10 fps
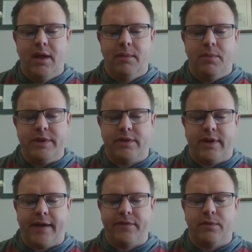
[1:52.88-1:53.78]
but we still
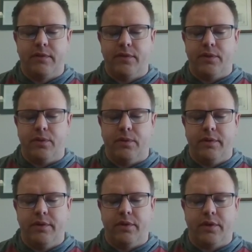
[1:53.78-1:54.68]
have to review
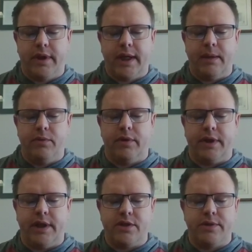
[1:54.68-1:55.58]
your claim during
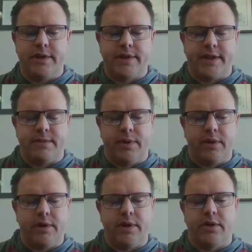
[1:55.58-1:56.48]
each recess period
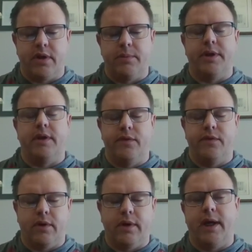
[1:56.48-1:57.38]
to determine if you
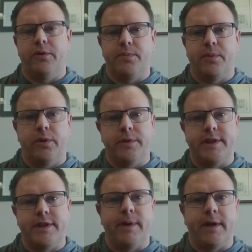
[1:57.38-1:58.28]
are eligible to
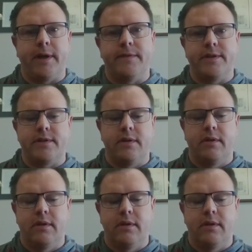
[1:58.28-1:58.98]
receive benefits.